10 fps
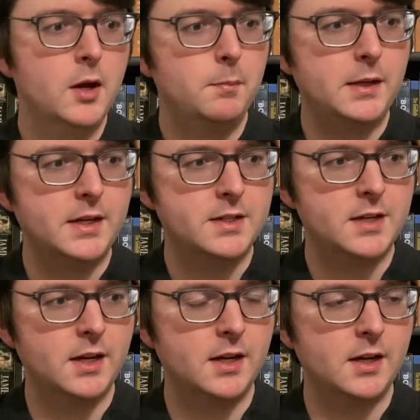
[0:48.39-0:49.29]
But
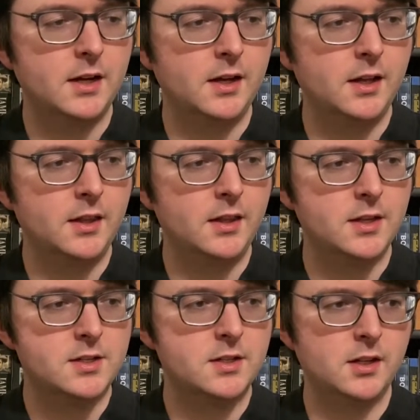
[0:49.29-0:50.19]

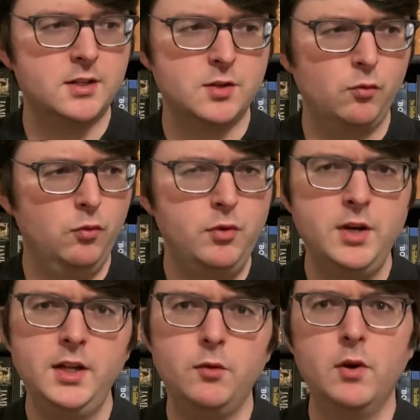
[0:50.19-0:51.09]
this is a
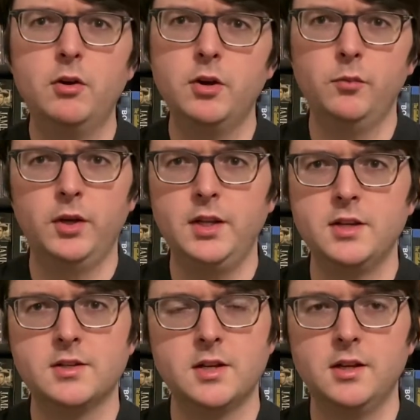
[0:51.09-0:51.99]
really welcome
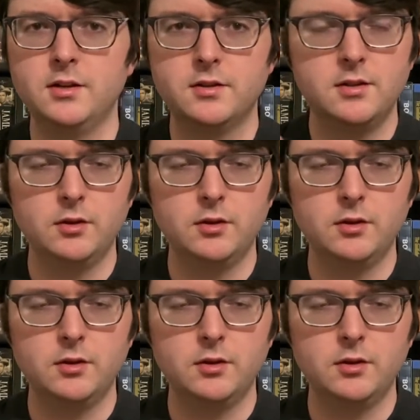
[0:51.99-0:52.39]
release and,